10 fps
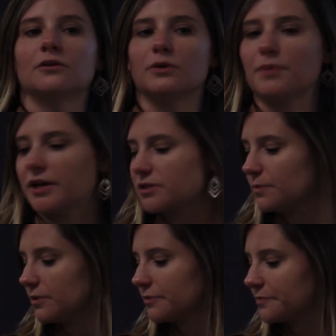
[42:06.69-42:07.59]
when
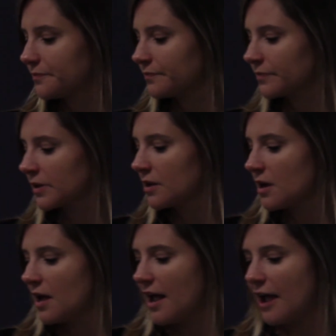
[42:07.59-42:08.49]
possible.
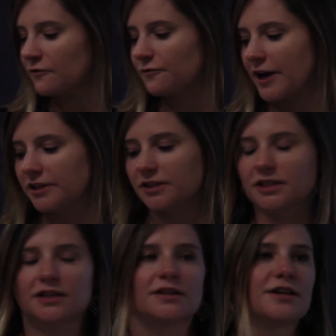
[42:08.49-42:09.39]
And
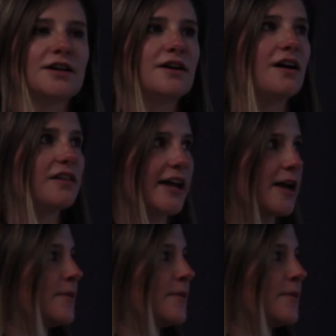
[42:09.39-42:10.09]
finally, like